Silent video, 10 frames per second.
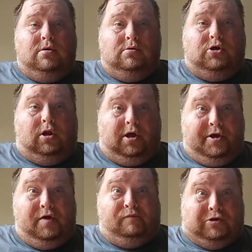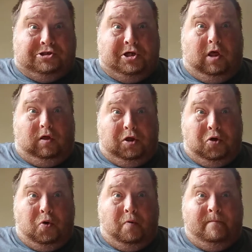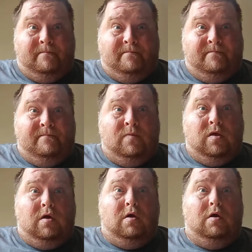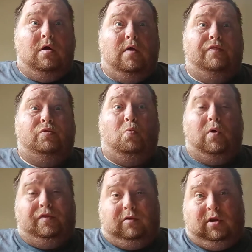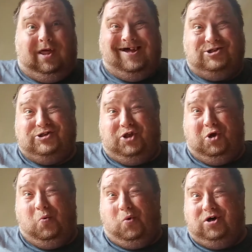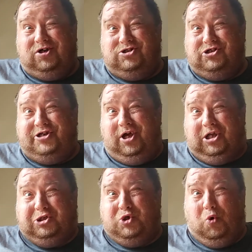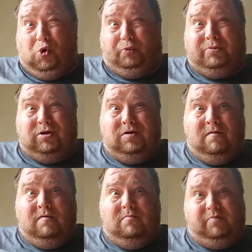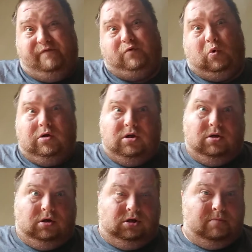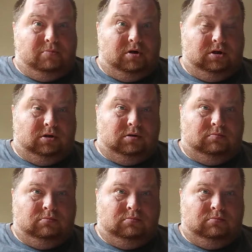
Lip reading: Did I ever tell you what the last thing was Dad told me before he kicked the bucket?